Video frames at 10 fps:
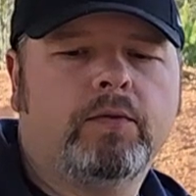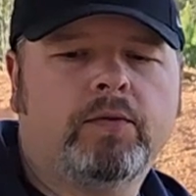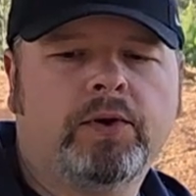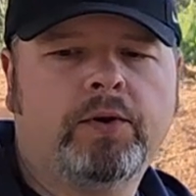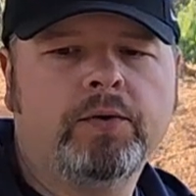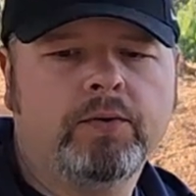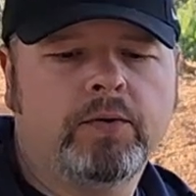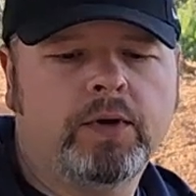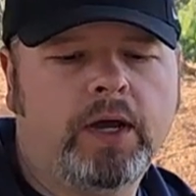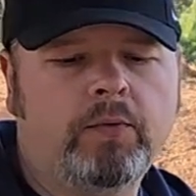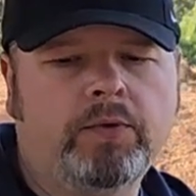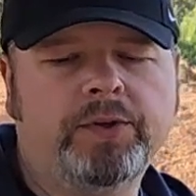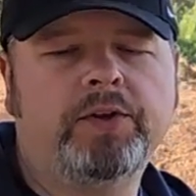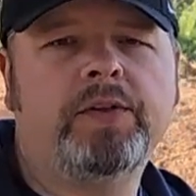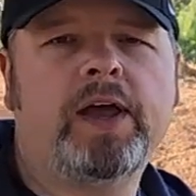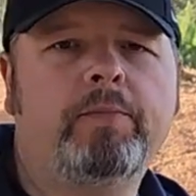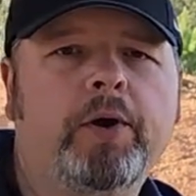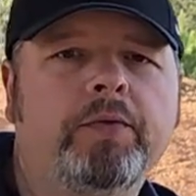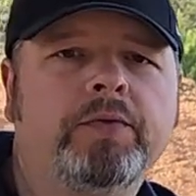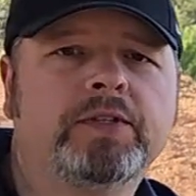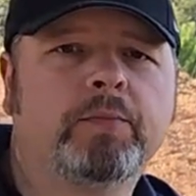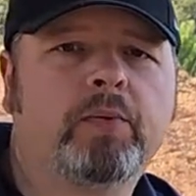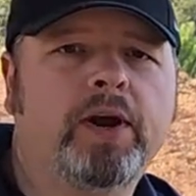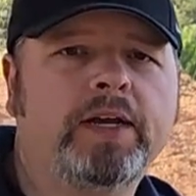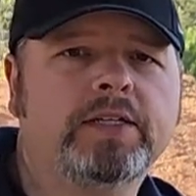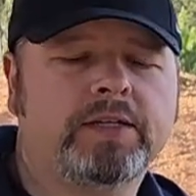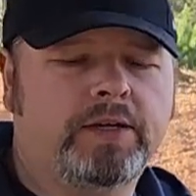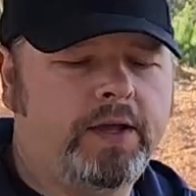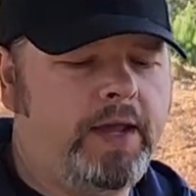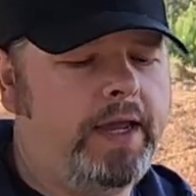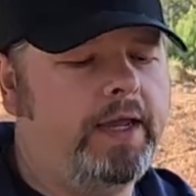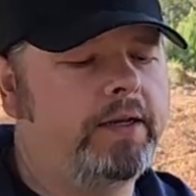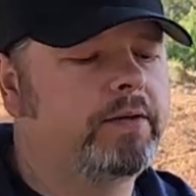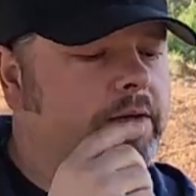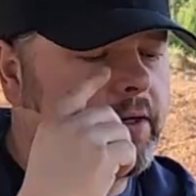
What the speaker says: through. We'll do that both suppressed and